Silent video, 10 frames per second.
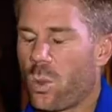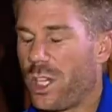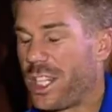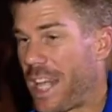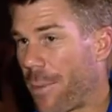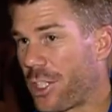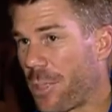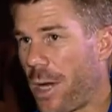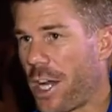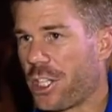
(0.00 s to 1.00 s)
We established
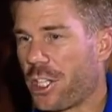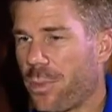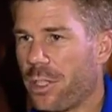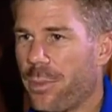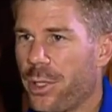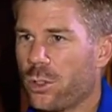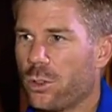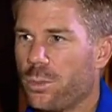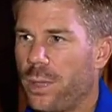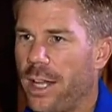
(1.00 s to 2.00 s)
a partnership in the
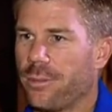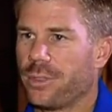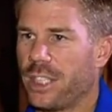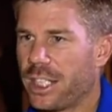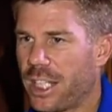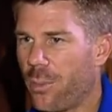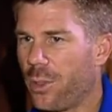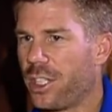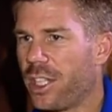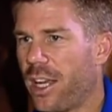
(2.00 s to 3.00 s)
middle, but yet again
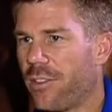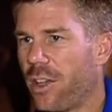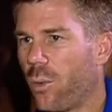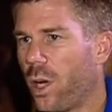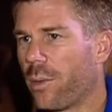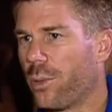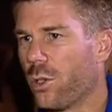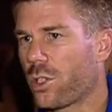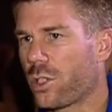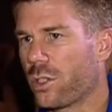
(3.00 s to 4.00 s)
we didn't have that one
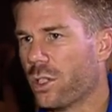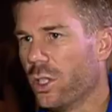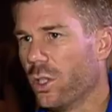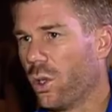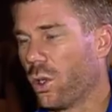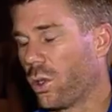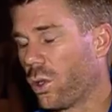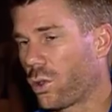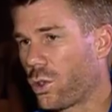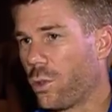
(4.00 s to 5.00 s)
person
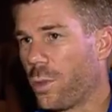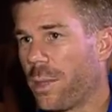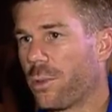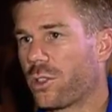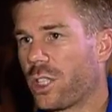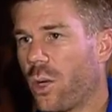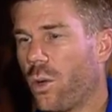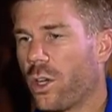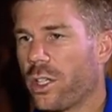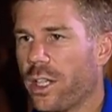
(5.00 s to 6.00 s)
or 2 people to
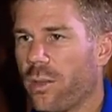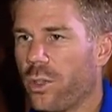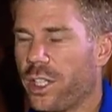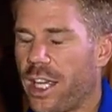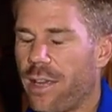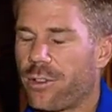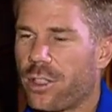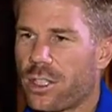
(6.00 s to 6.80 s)
go on and win the game for